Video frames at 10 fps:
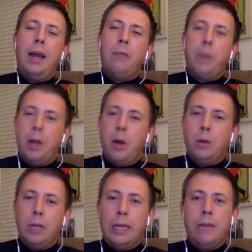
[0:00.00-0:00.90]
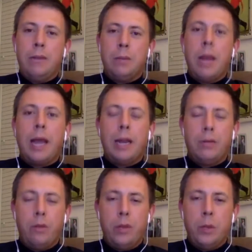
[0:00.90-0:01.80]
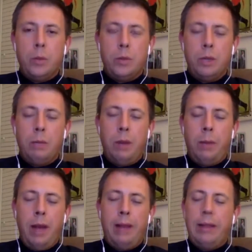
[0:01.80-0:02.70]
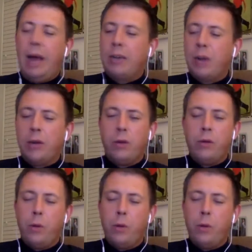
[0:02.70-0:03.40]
have been known to leave some negative reviews in my pad. I try to